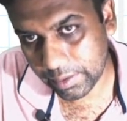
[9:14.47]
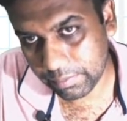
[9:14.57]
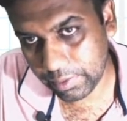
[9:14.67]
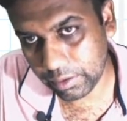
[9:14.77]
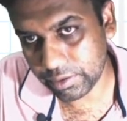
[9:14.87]

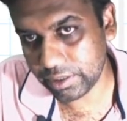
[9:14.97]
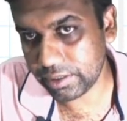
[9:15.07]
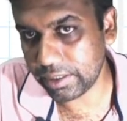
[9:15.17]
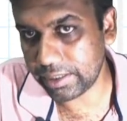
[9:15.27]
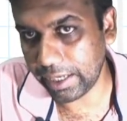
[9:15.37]
because this is
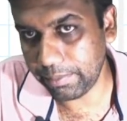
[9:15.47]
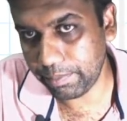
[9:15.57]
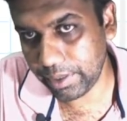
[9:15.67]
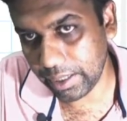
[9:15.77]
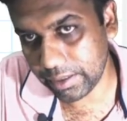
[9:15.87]
the time
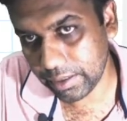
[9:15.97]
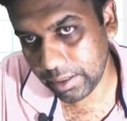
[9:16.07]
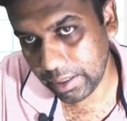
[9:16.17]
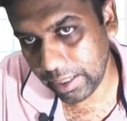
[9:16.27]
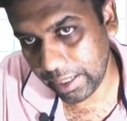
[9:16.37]
period,
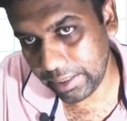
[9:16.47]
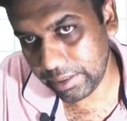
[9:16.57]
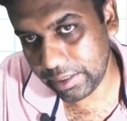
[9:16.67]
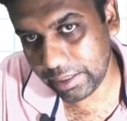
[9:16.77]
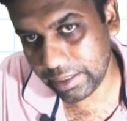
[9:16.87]
and
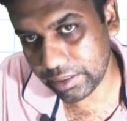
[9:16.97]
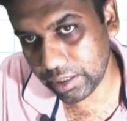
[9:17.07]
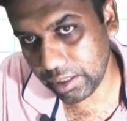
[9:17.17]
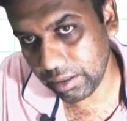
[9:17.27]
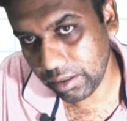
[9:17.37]

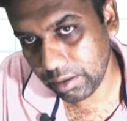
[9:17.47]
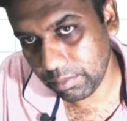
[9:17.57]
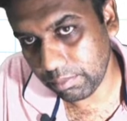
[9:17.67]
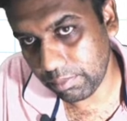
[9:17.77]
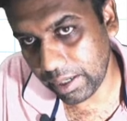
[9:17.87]
integration
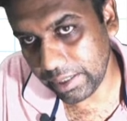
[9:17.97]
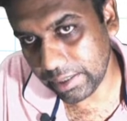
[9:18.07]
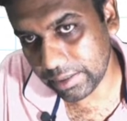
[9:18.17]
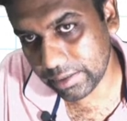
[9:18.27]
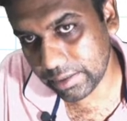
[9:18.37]

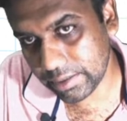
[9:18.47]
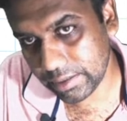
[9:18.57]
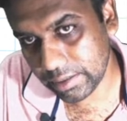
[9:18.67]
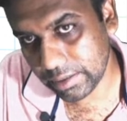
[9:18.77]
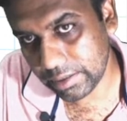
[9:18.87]
minus
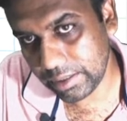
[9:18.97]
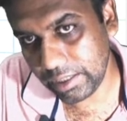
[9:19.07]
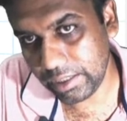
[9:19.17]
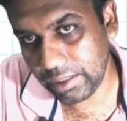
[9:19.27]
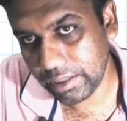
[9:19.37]

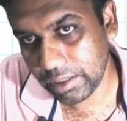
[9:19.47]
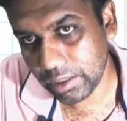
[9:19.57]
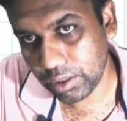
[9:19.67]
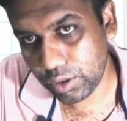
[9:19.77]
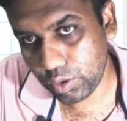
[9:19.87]
t
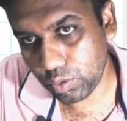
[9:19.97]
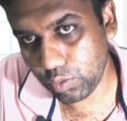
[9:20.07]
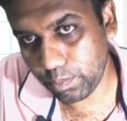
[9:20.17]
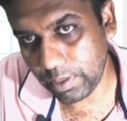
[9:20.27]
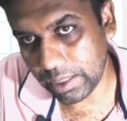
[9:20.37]

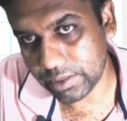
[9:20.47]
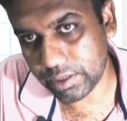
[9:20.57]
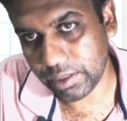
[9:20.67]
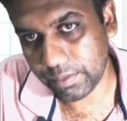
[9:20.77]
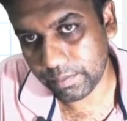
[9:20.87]
to plus t,